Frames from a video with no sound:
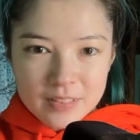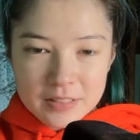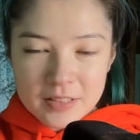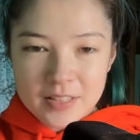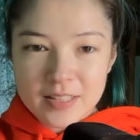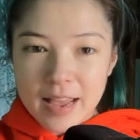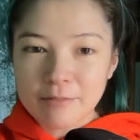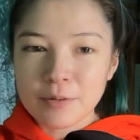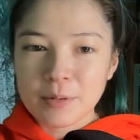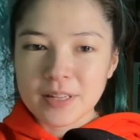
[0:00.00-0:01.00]
this,
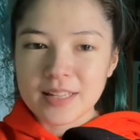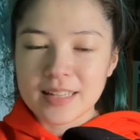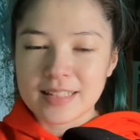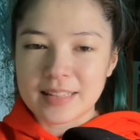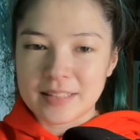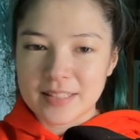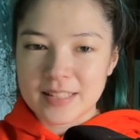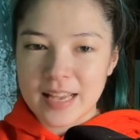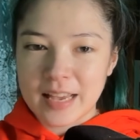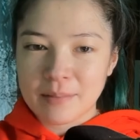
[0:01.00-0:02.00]
everybody is at the
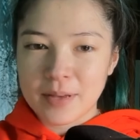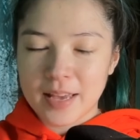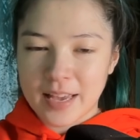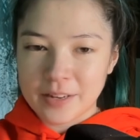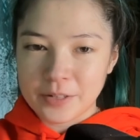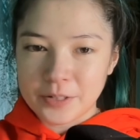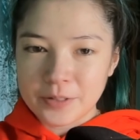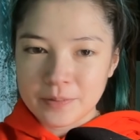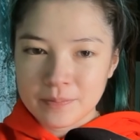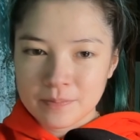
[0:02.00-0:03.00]
same
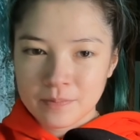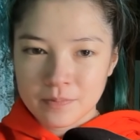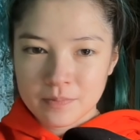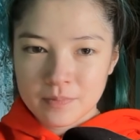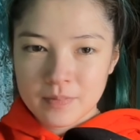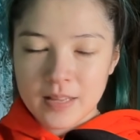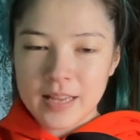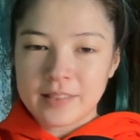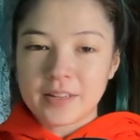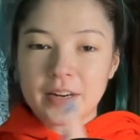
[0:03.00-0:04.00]
angle
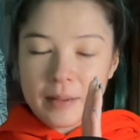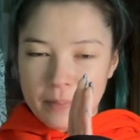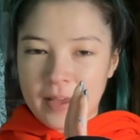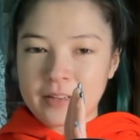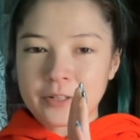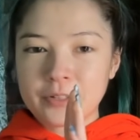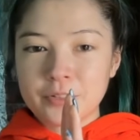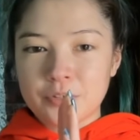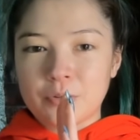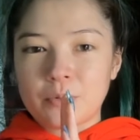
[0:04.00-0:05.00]
in their hip angle.
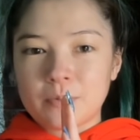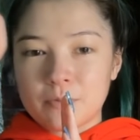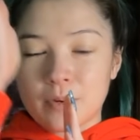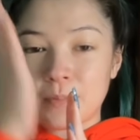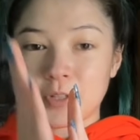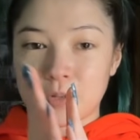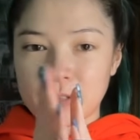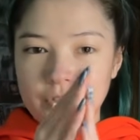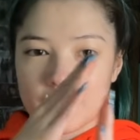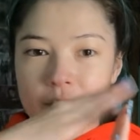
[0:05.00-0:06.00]
So from the
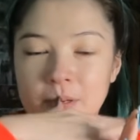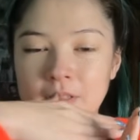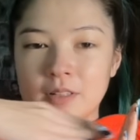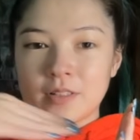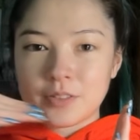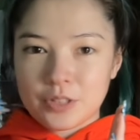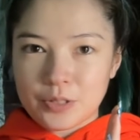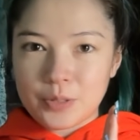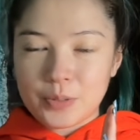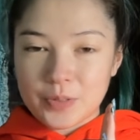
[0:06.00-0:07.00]
torso
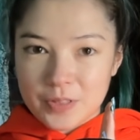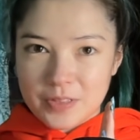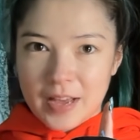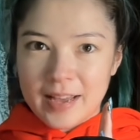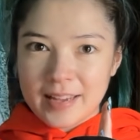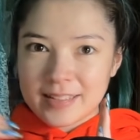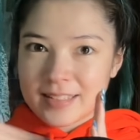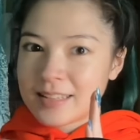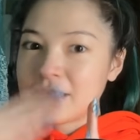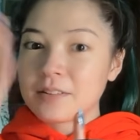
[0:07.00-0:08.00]
to the thighs,
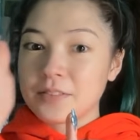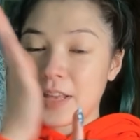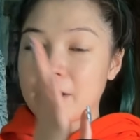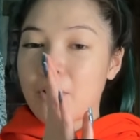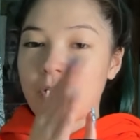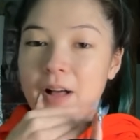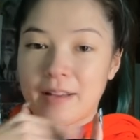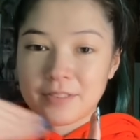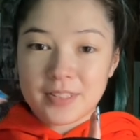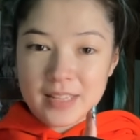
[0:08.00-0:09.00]
they all
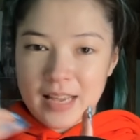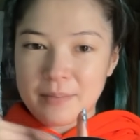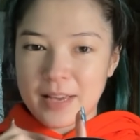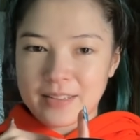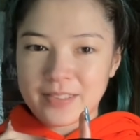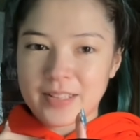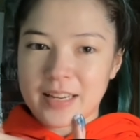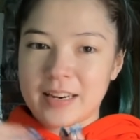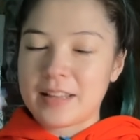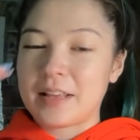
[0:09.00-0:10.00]
have the same angle
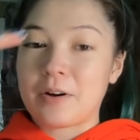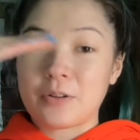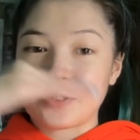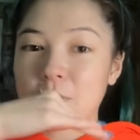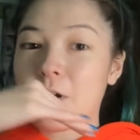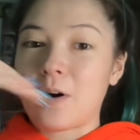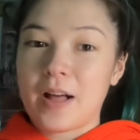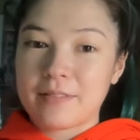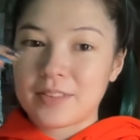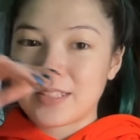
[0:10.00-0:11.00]
there. And they also all
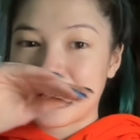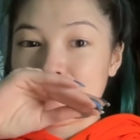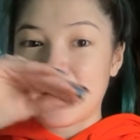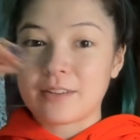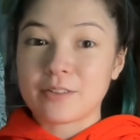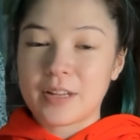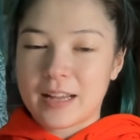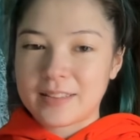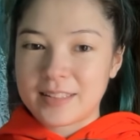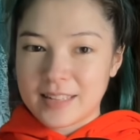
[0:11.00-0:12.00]
have the same angle
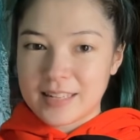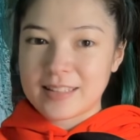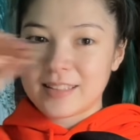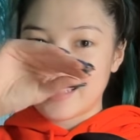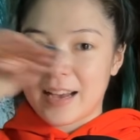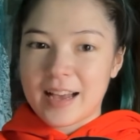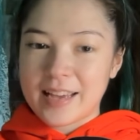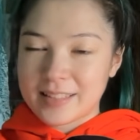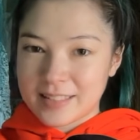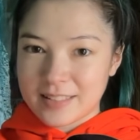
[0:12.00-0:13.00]
on the knee, the
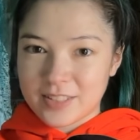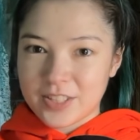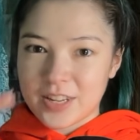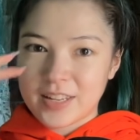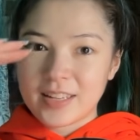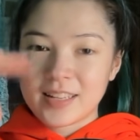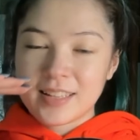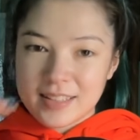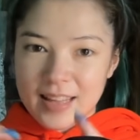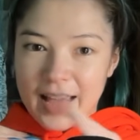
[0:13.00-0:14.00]
thigh to the shin,
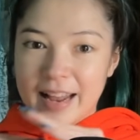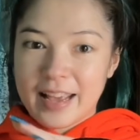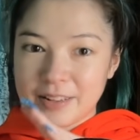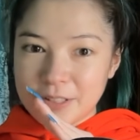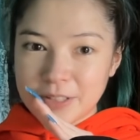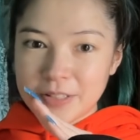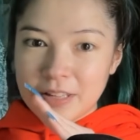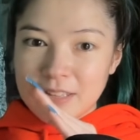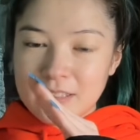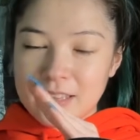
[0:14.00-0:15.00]
that angle.
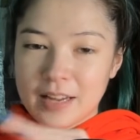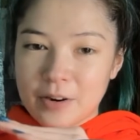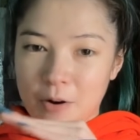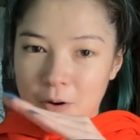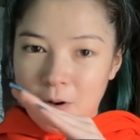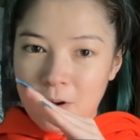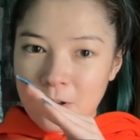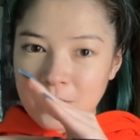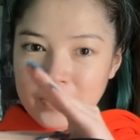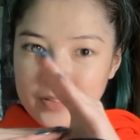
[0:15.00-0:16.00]
They're
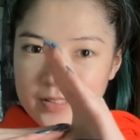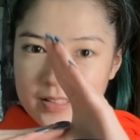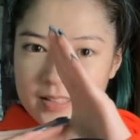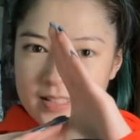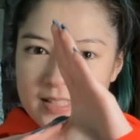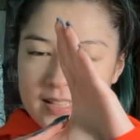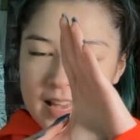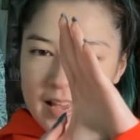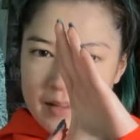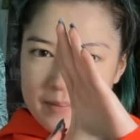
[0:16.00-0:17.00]
all the
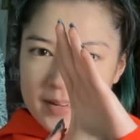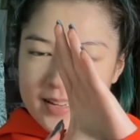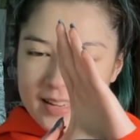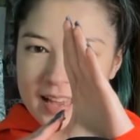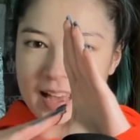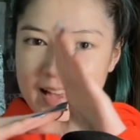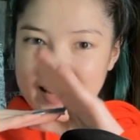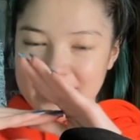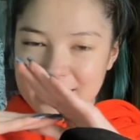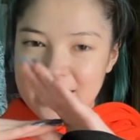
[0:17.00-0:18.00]
same
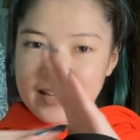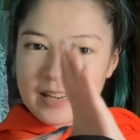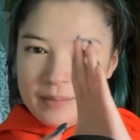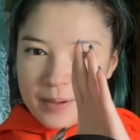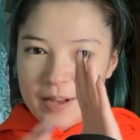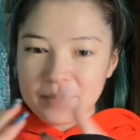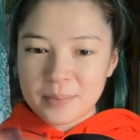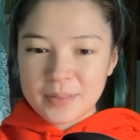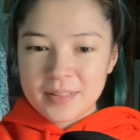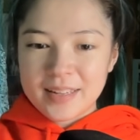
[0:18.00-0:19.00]
as they come up,
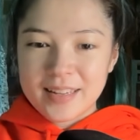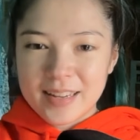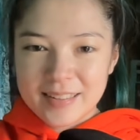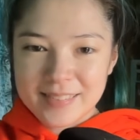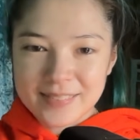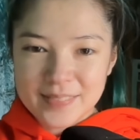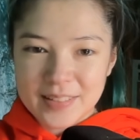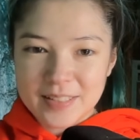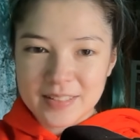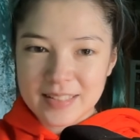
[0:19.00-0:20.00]

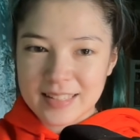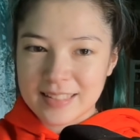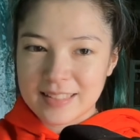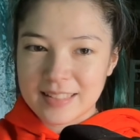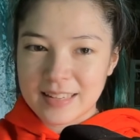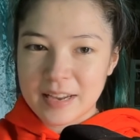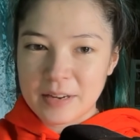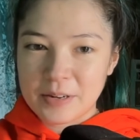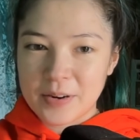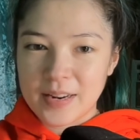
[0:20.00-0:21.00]
which is just like
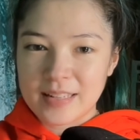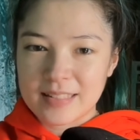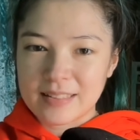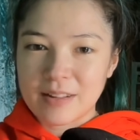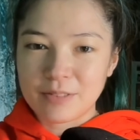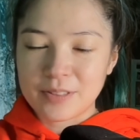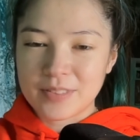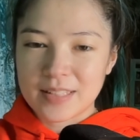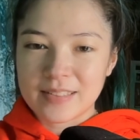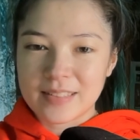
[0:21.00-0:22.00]
a crazy level of
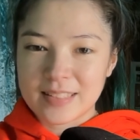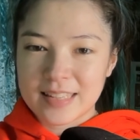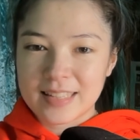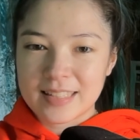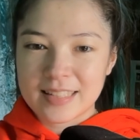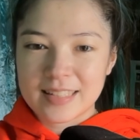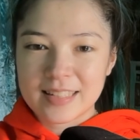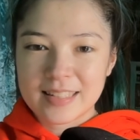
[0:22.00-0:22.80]
synchronization.